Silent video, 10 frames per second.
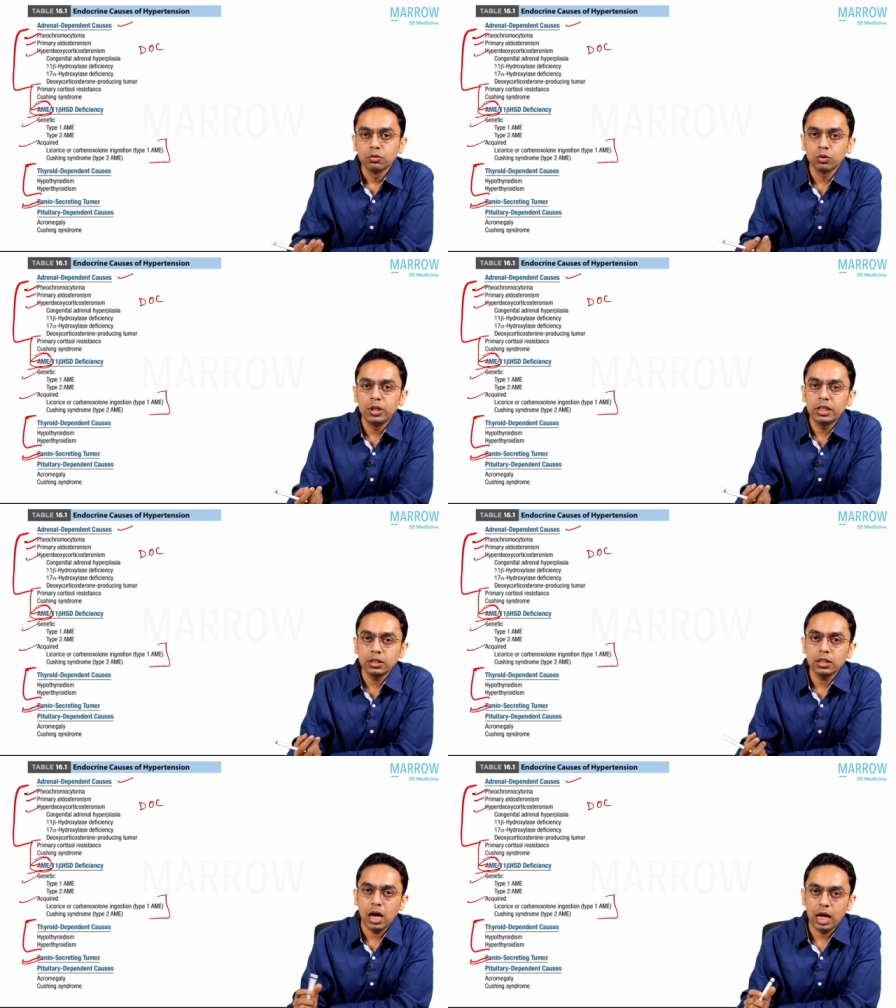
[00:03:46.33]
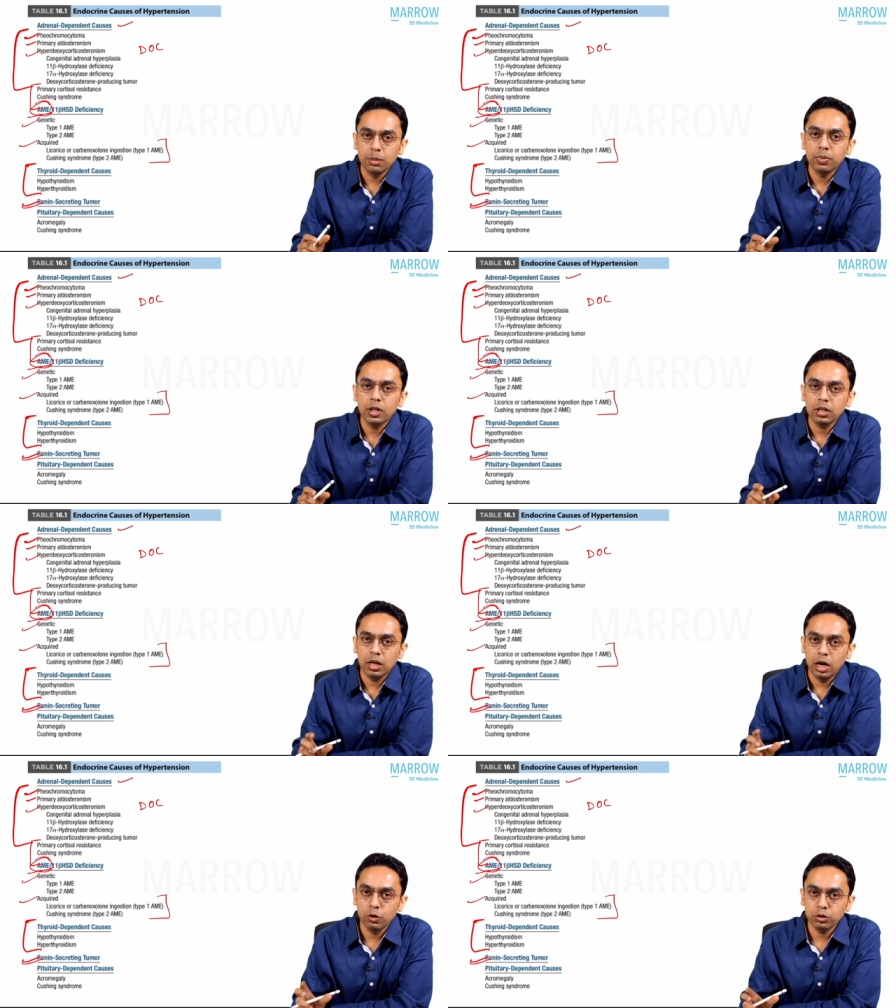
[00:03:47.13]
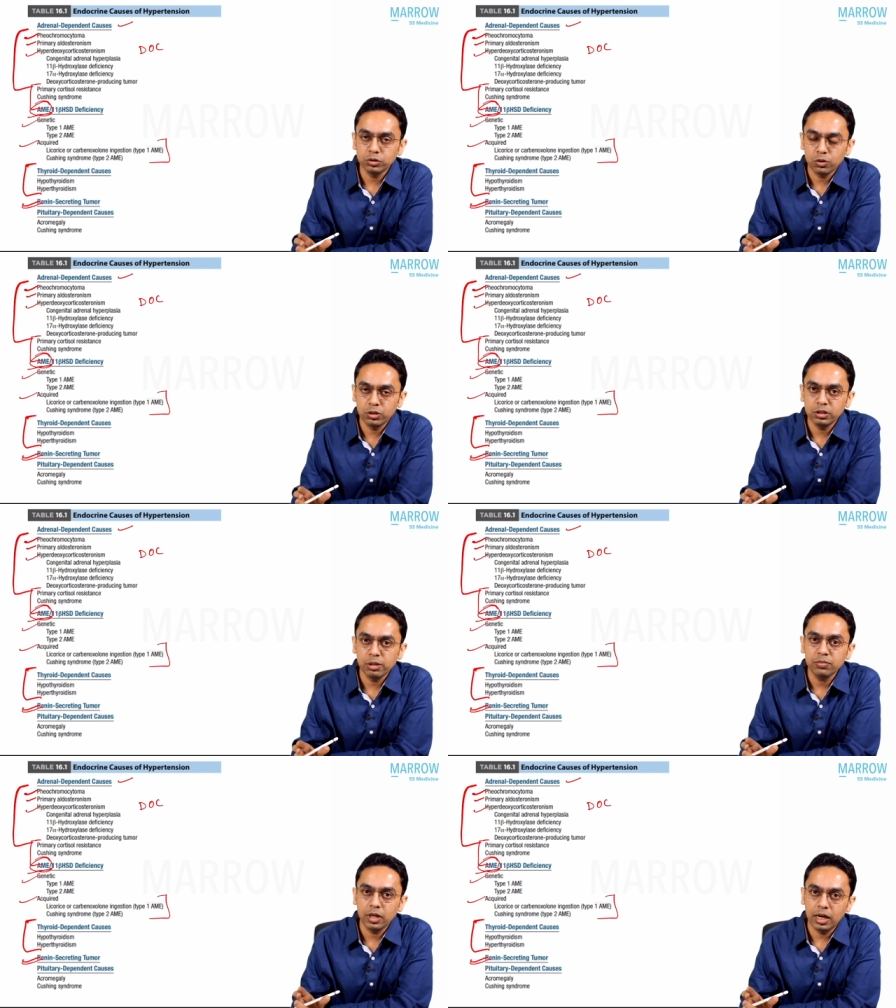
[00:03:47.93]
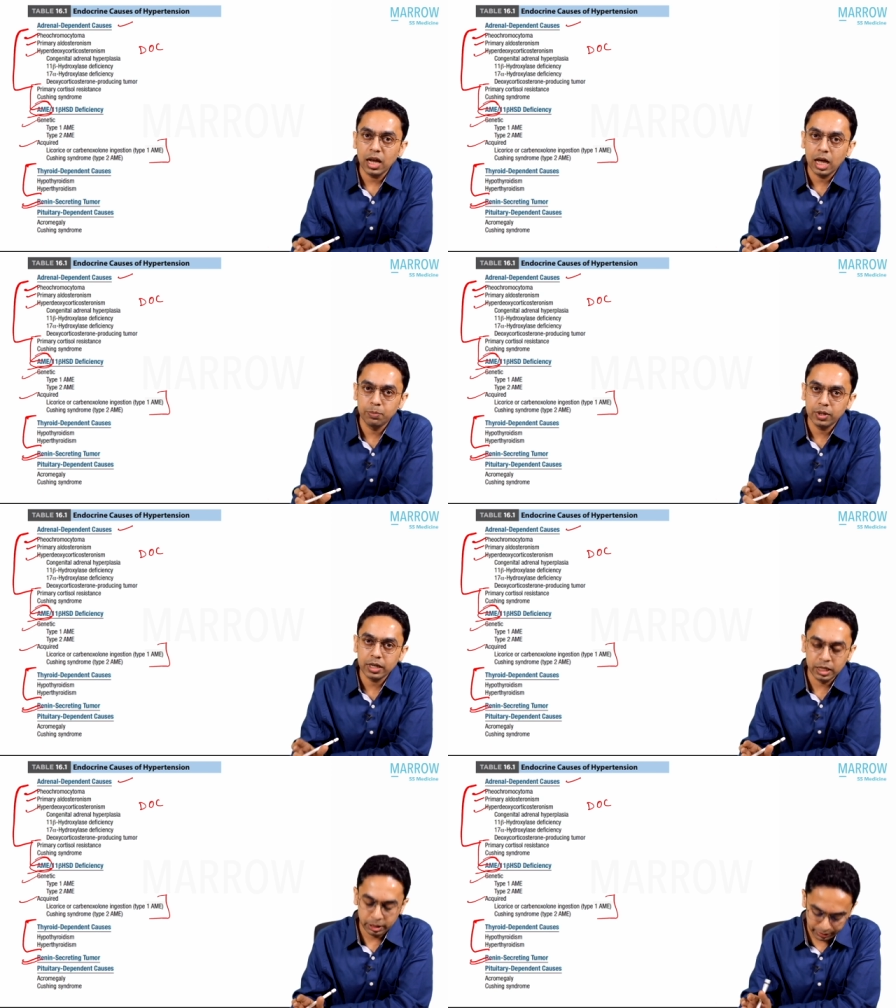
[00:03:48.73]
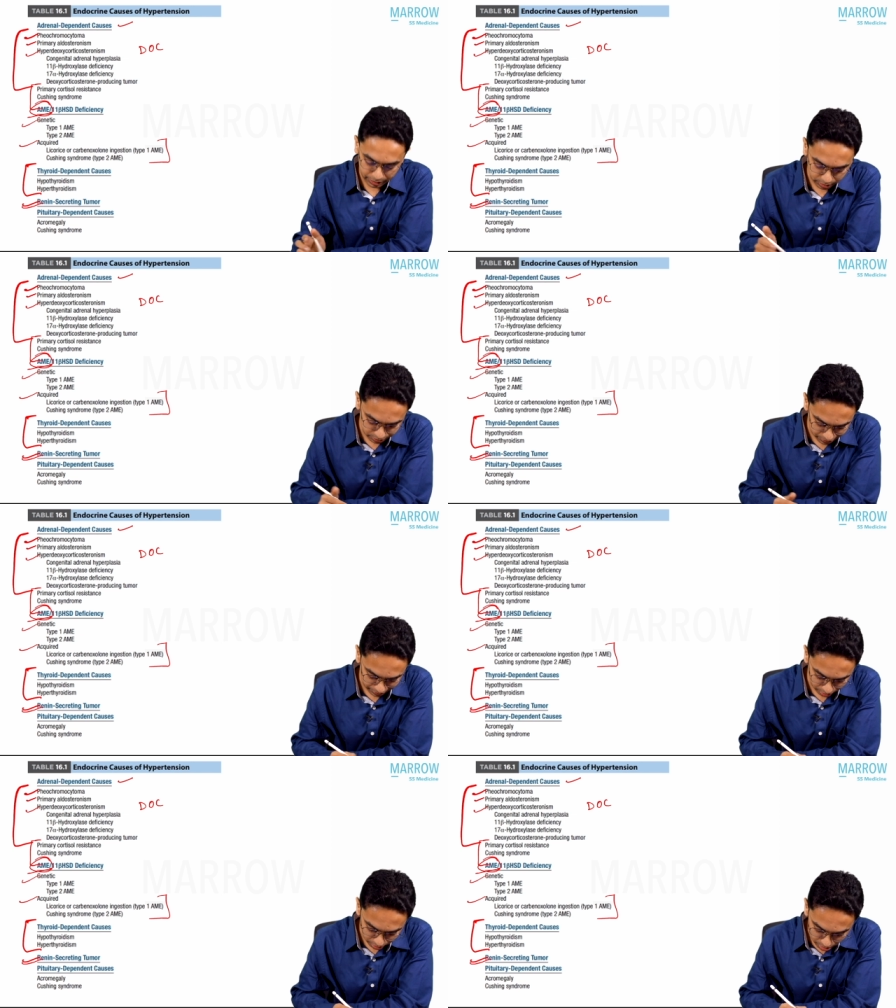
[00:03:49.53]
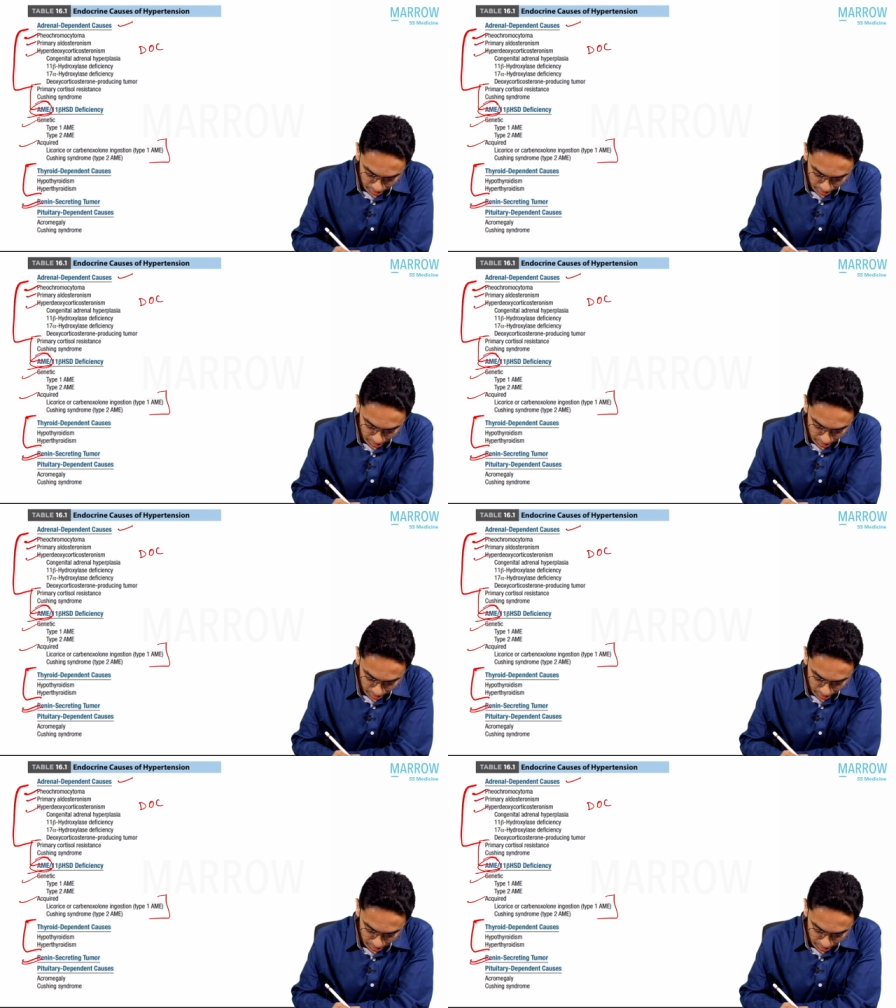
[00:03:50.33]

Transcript: So it is an hyperaldosteronism and hyperreninemic state.